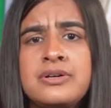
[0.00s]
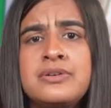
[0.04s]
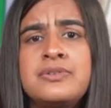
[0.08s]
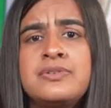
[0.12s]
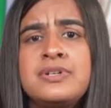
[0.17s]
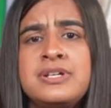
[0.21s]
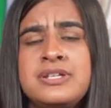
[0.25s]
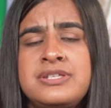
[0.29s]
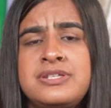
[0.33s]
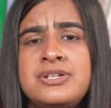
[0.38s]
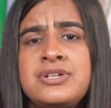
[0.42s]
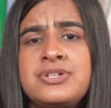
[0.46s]

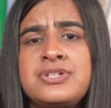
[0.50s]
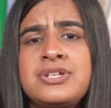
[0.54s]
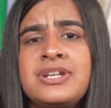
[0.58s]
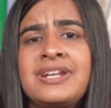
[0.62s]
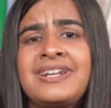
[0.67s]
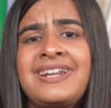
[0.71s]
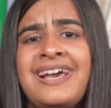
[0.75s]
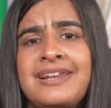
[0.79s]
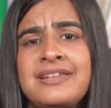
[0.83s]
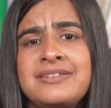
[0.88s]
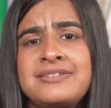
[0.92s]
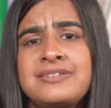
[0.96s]
Research and
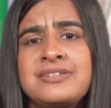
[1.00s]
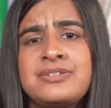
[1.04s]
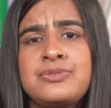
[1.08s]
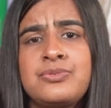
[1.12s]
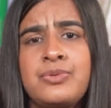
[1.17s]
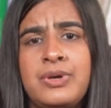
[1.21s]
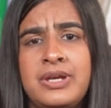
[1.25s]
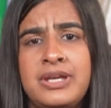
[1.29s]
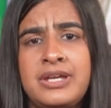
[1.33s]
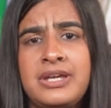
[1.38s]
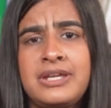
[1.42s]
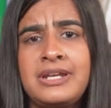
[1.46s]
Analysis
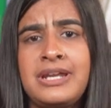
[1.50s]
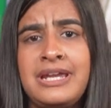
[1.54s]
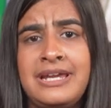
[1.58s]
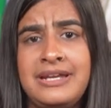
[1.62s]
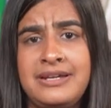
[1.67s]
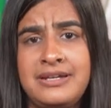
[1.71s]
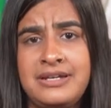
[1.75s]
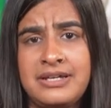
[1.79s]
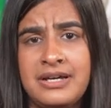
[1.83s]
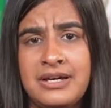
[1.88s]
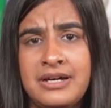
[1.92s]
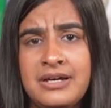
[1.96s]
Wing in
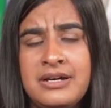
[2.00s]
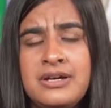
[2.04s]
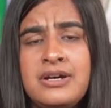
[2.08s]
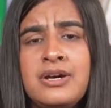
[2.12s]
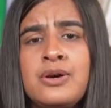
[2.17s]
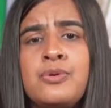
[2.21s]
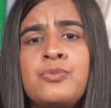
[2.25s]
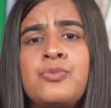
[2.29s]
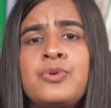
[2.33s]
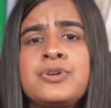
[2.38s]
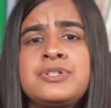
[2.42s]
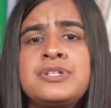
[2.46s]
India,
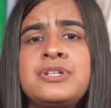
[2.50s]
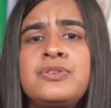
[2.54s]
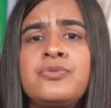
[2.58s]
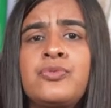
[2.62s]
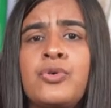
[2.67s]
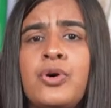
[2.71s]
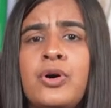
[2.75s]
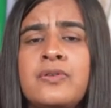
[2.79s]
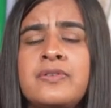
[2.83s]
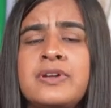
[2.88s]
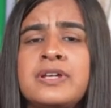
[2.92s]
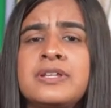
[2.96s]
was
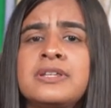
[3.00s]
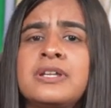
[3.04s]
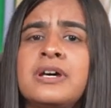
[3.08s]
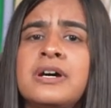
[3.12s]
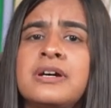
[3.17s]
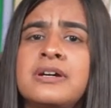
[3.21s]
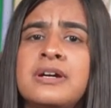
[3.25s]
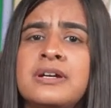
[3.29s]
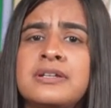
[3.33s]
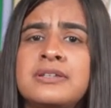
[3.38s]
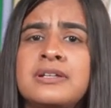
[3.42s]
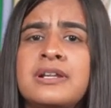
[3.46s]
involved in the
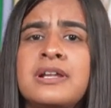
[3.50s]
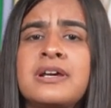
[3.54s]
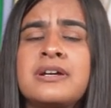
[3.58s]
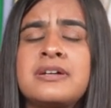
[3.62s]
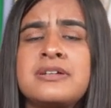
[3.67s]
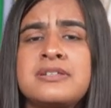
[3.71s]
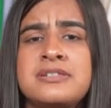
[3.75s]
Agartala